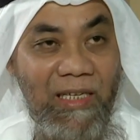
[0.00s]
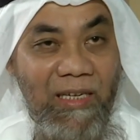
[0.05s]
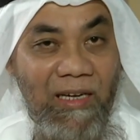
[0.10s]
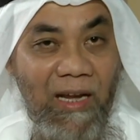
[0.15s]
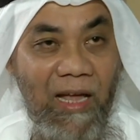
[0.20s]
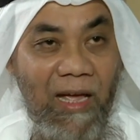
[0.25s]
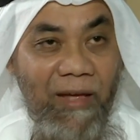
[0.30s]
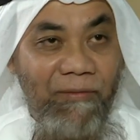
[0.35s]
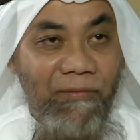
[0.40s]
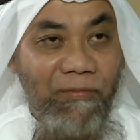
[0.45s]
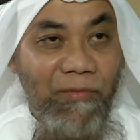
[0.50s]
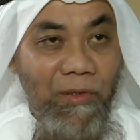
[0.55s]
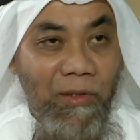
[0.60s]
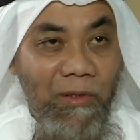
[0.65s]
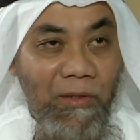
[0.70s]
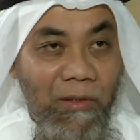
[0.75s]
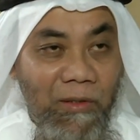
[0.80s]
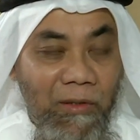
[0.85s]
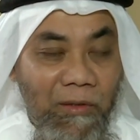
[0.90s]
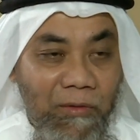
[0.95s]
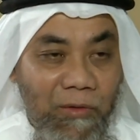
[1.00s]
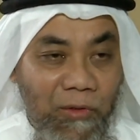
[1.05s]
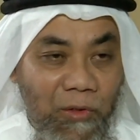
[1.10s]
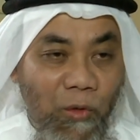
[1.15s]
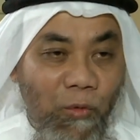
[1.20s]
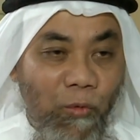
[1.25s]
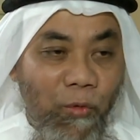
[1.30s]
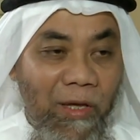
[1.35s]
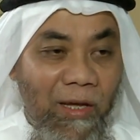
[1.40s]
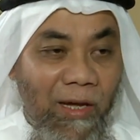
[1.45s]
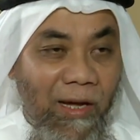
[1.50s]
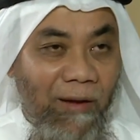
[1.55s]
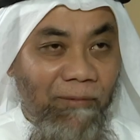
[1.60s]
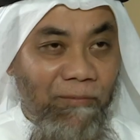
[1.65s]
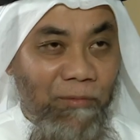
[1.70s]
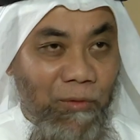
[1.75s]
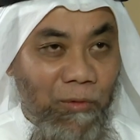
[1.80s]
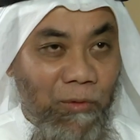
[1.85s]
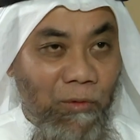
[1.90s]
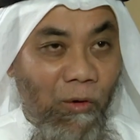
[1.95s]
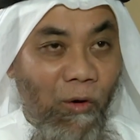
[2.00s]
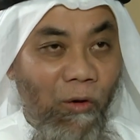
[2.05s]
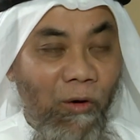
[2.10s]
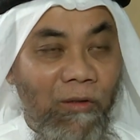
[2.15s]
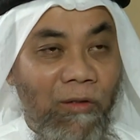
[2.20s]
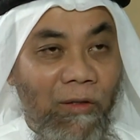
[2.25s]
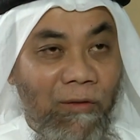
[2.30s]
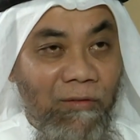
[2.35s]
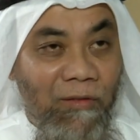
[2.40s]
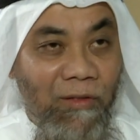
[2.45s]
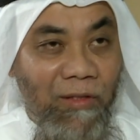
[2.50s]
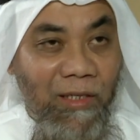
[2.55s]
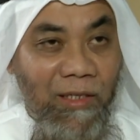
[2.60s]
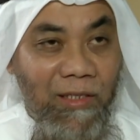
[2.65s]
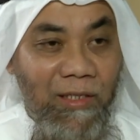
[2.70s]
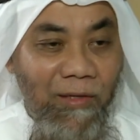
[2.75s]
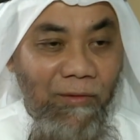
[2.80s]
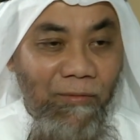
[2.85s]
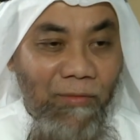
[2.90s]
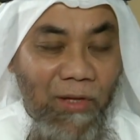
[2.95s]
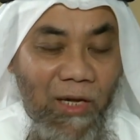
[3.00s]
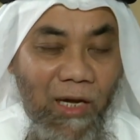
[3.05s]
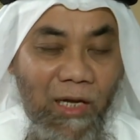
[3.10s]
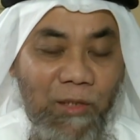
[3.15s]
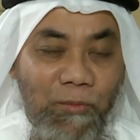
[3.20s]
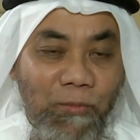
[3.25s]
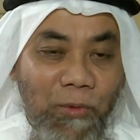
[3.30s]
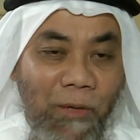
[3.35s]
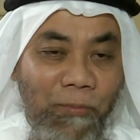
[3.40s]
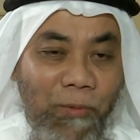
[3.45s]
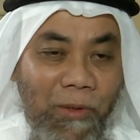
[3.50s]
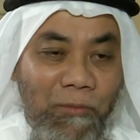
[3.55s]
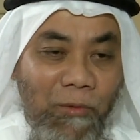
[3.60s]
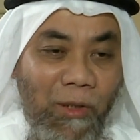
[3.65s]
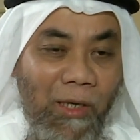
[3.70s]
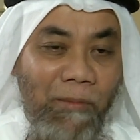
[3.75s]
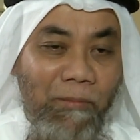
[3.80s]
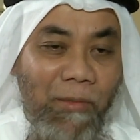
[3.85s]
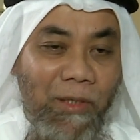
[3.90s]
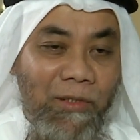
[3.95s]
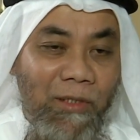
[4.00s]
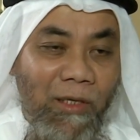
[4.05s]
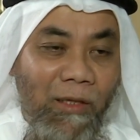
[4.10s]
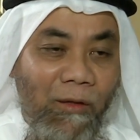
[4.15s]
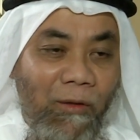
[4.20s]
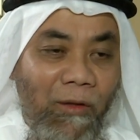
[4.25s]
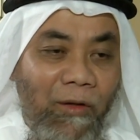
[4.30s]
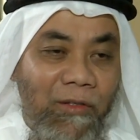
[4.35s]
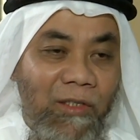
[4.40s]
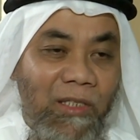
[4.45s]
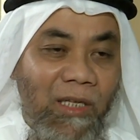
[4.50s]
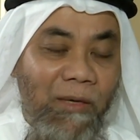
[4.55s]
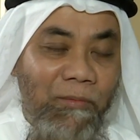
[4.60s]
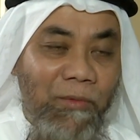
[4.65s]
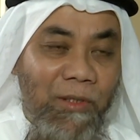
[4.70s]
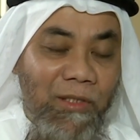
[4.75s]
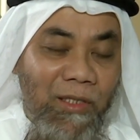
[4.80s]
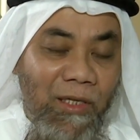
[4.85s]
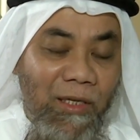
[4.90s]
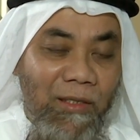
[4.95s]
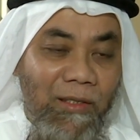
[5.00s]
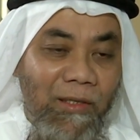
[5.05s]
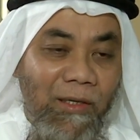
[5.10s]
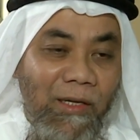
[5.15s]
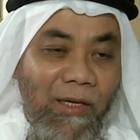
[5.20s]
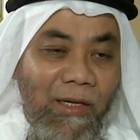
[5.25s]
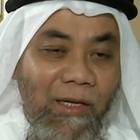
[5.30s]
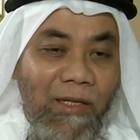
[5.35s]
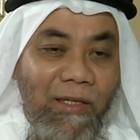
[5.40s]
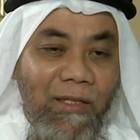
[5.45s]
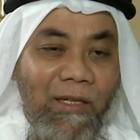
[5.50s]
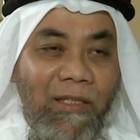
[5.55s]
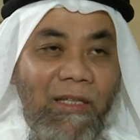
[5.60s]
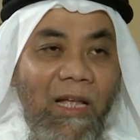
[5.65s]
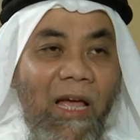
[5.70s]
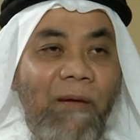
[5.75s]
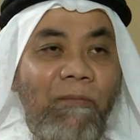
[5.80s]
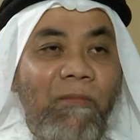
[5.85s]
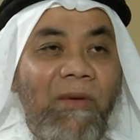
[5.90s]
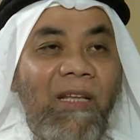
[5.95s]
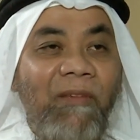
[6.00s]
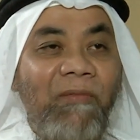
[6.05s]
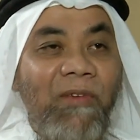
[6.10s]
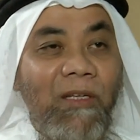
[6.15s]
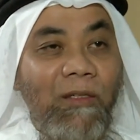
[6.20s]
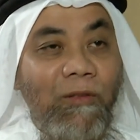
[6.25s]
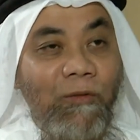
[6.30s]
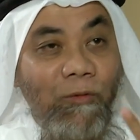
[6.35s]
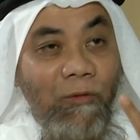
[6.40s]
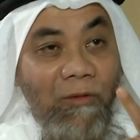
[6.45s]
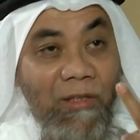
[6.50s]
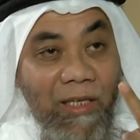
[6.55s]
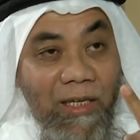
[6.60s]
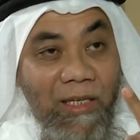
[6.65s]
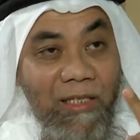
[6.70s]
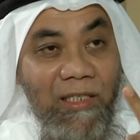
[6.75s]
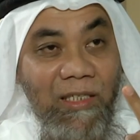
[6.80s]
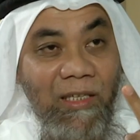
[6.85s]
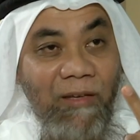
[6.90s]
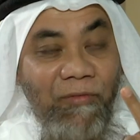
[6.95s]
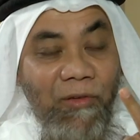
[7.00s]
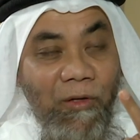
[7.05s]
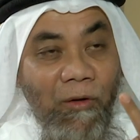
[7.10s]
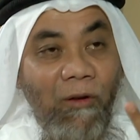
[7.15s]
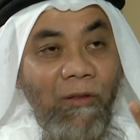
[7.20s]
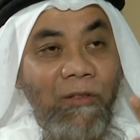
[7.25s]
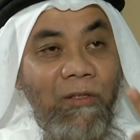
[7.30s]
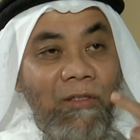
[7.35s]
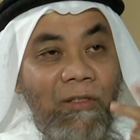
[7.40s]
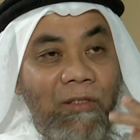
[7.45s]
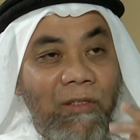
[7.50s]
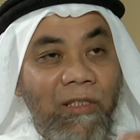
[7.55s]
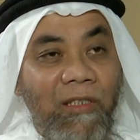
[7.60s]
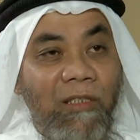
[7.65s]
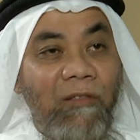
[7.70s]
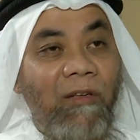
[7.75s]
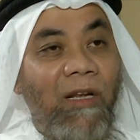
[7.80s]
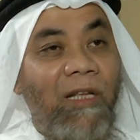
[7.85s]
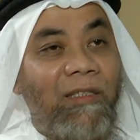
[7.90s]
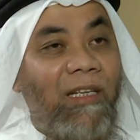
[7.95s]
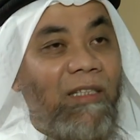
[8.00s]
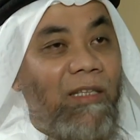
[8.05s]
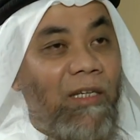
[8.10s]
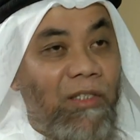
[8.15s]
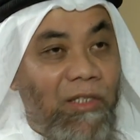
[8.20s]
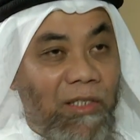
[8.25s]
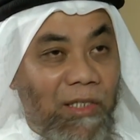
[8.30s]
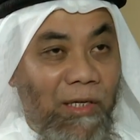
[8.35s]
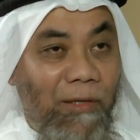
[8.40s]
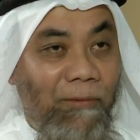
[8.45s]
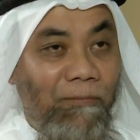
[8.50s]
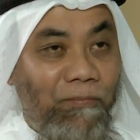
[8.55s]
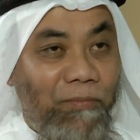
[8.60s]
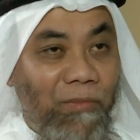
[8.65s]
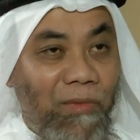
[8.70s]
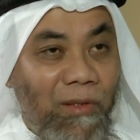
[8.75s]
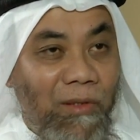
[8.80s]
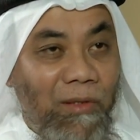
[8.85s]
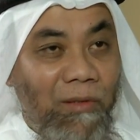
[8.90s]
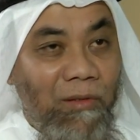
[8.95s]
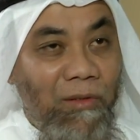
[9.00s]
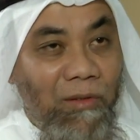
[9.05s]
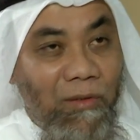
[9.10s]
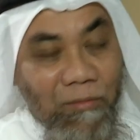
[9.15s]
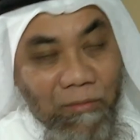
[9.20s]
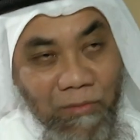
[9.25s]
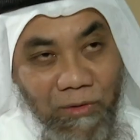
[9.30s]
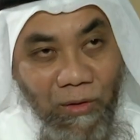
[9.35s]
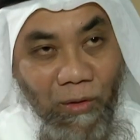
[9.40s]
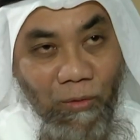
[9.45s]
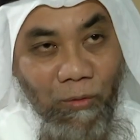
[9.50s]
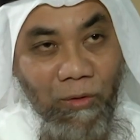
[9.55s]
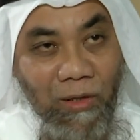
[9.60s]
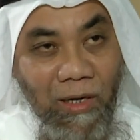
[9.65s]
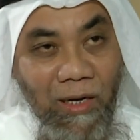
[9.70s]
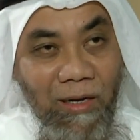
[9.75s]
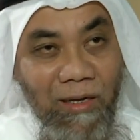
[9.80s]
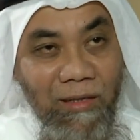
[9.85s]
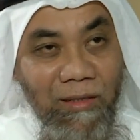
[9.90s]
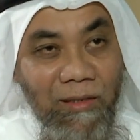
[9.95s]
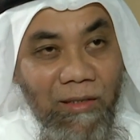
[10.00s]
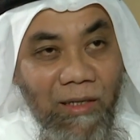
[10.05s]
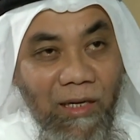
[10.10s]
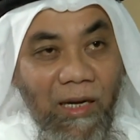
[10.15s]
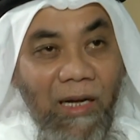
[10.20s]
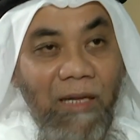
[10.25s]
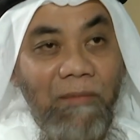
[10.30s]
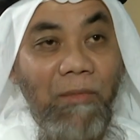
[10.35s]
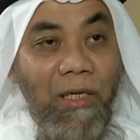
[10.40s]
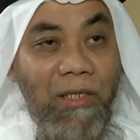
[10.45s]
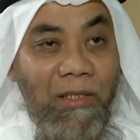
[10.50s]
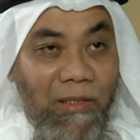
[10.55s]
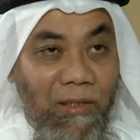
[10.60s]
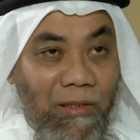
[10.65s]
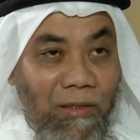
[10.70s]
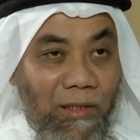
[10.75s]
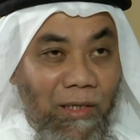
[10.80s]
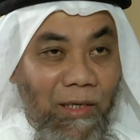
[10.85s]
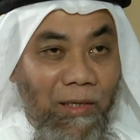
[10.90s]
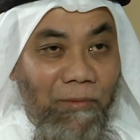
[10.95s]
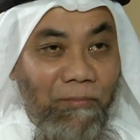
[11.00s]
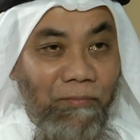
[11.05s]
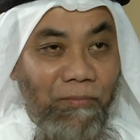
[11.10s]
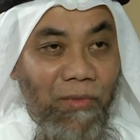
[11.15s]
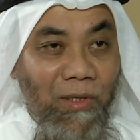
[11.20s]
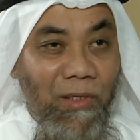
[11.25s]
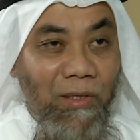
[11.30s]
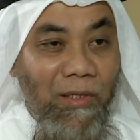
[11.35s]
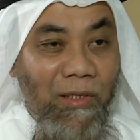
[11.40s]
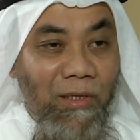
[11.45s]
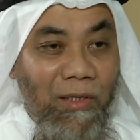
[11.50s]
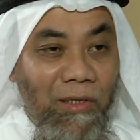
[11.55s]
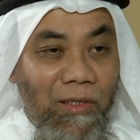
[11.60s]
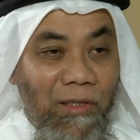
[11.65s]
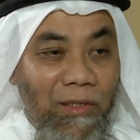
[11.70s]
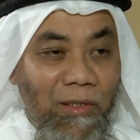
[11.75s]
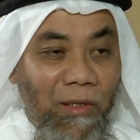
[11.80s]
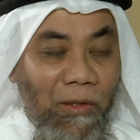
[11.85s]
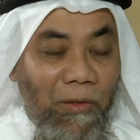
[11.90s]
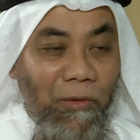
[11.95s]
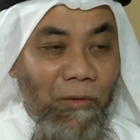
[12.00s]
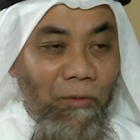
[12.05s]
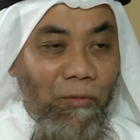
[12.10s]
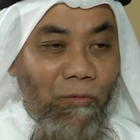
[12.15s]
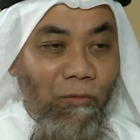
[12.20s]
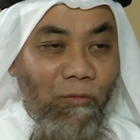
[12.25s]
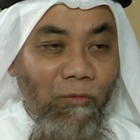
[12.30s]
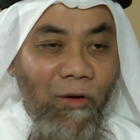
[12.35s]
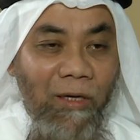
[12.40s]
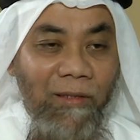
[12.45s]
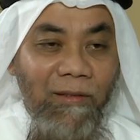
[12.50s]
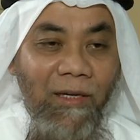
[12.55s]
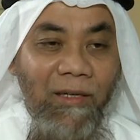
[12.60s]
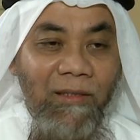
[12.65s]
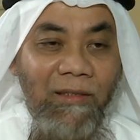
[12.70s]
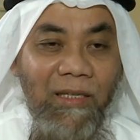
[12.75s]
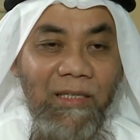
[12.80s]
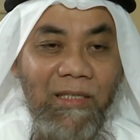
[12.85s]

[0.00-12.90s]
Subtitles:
in life. So we have to hold on to this. As Prophet Muhammad sallallahu alaihi wasallam has said, that I'm leaving you two things. If you hold on to it, you will not get astray. The Quran and my Sunnah. So what are the